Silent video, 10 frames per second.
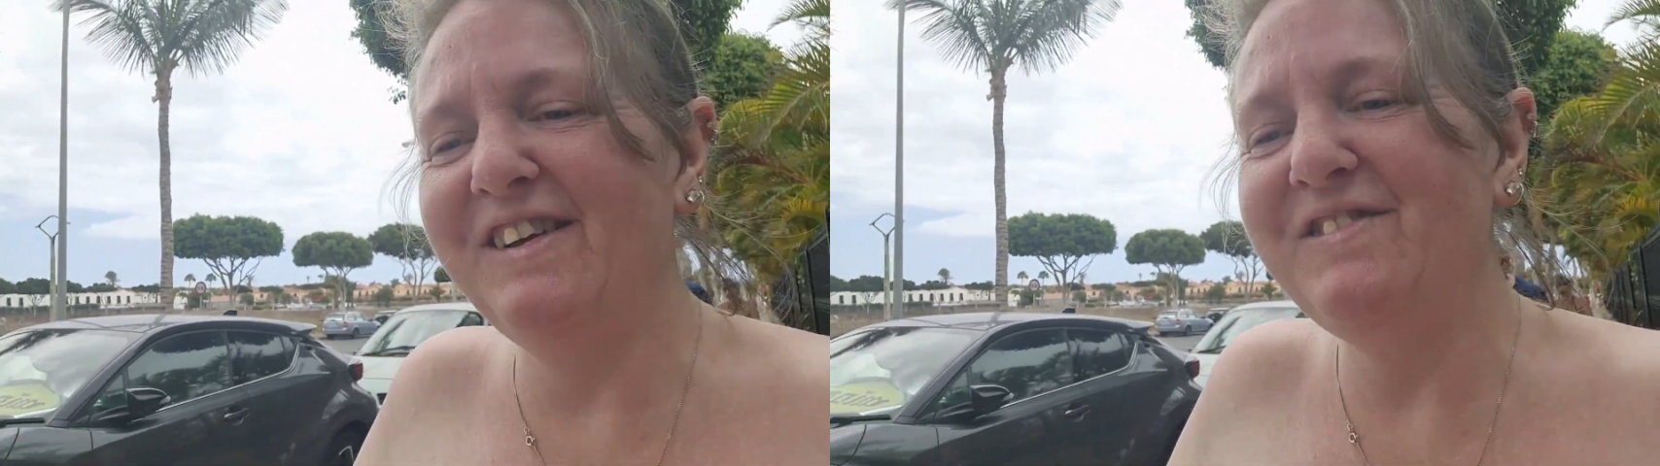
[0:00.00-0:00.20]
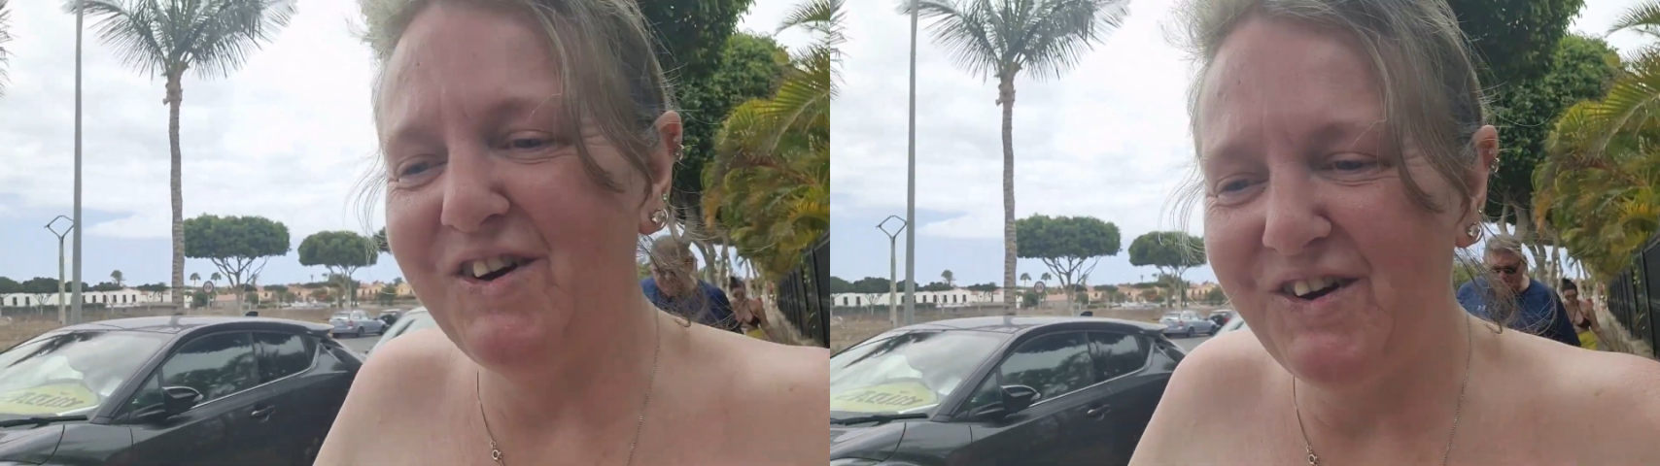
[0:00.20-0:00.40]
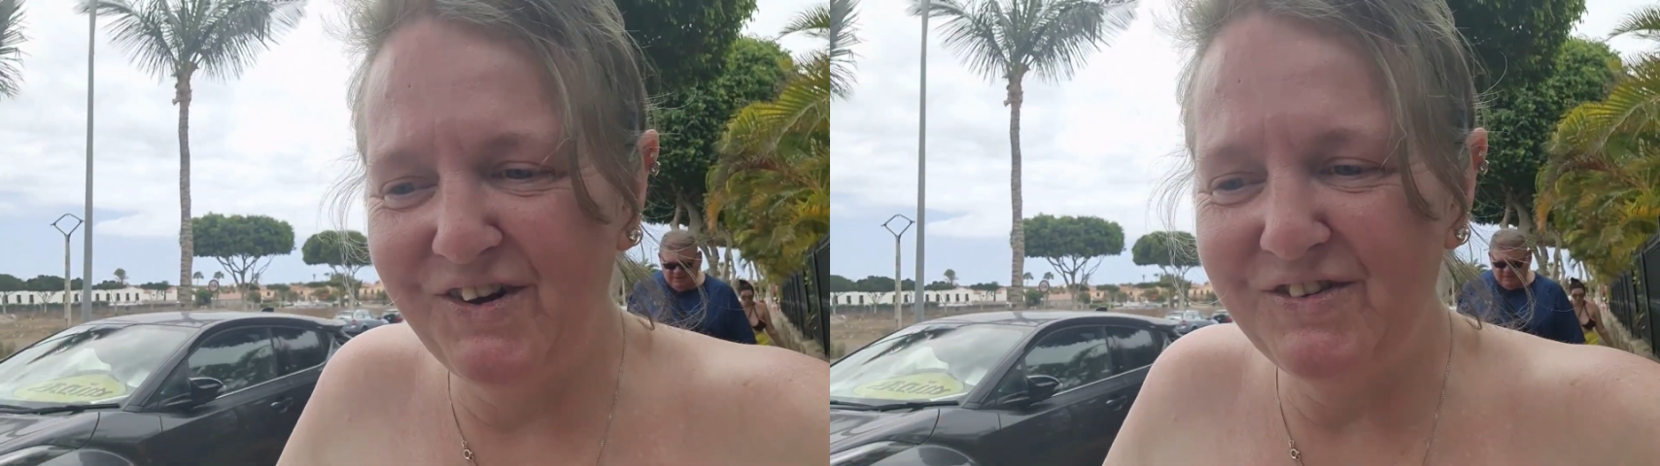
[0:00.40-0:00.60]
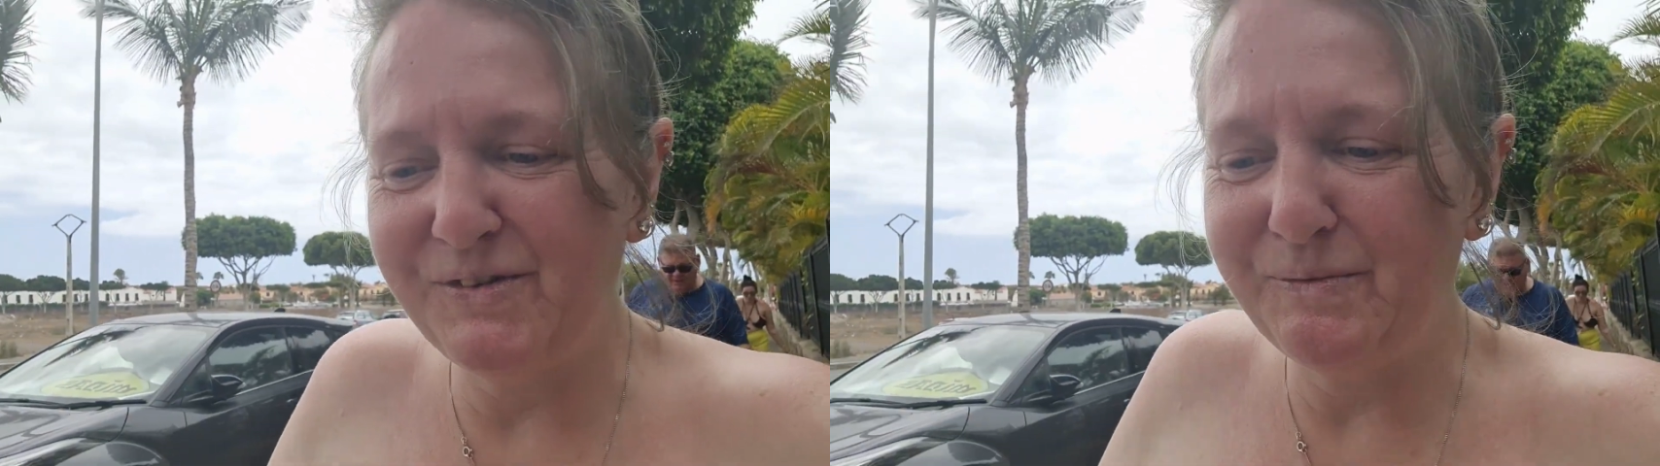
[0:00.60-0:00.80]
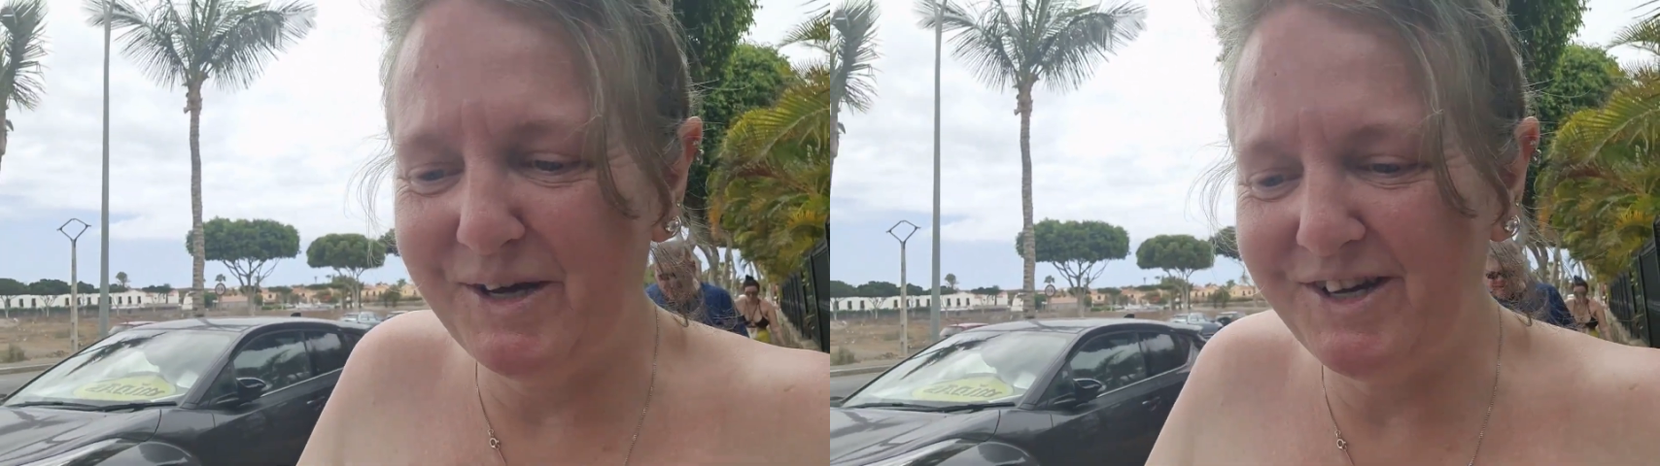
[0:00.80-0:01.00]
I'm not a hot
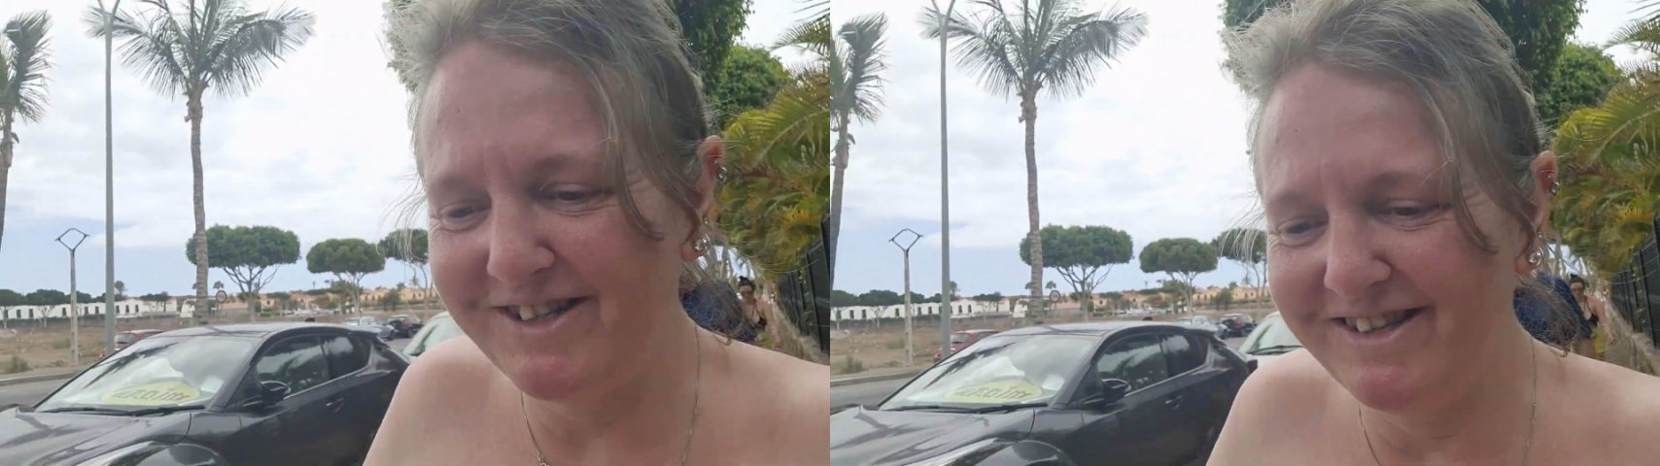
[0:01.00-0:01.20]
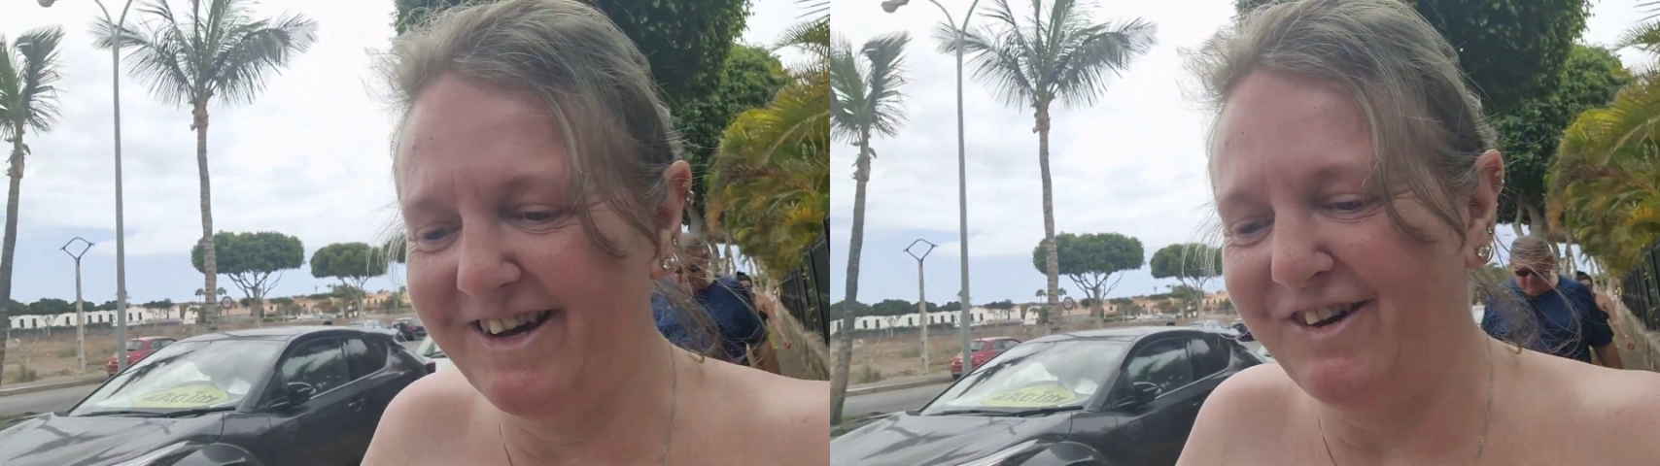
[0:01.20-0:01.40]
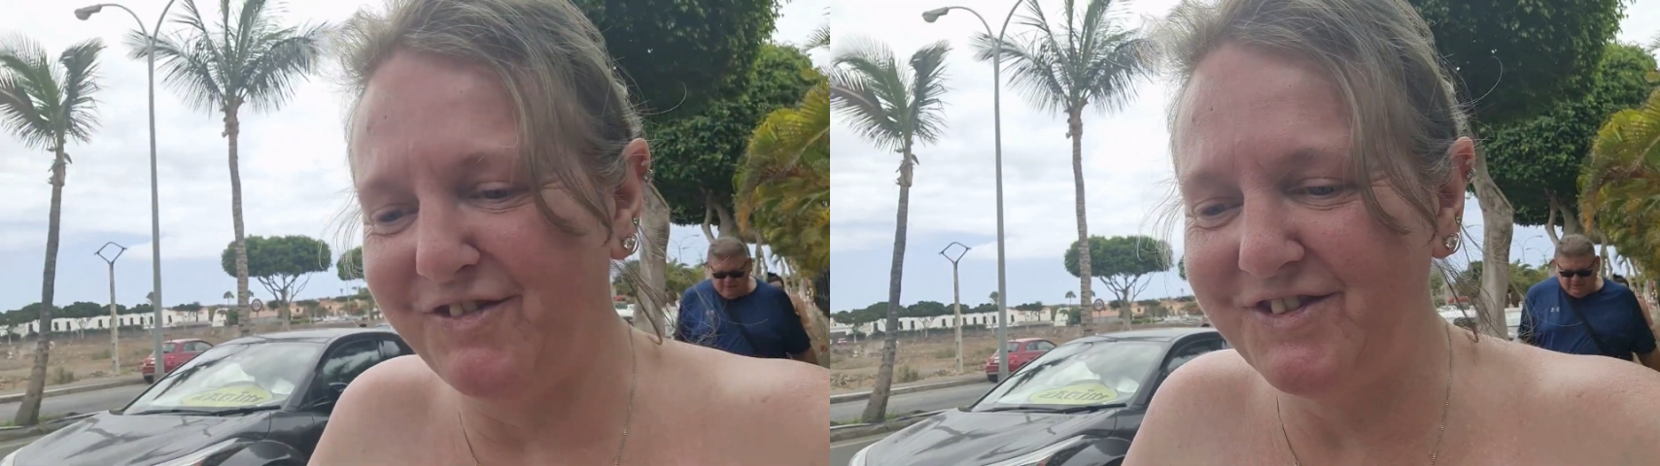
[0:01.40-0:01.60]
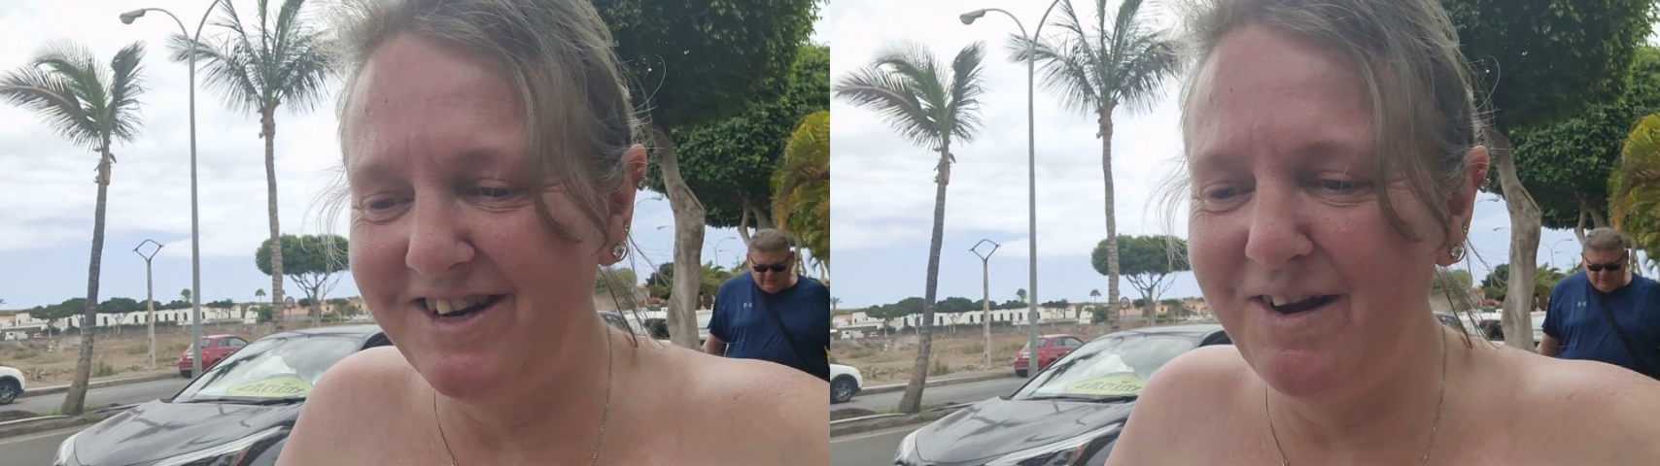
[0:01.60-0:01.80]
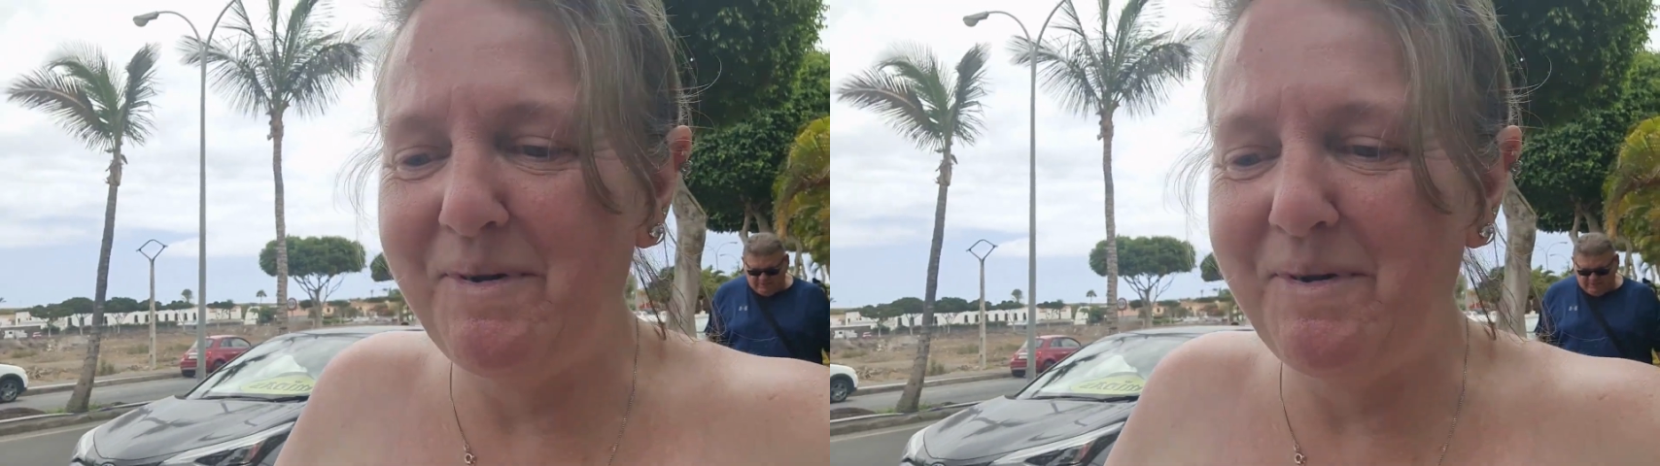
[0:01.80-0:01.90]
dog person that often,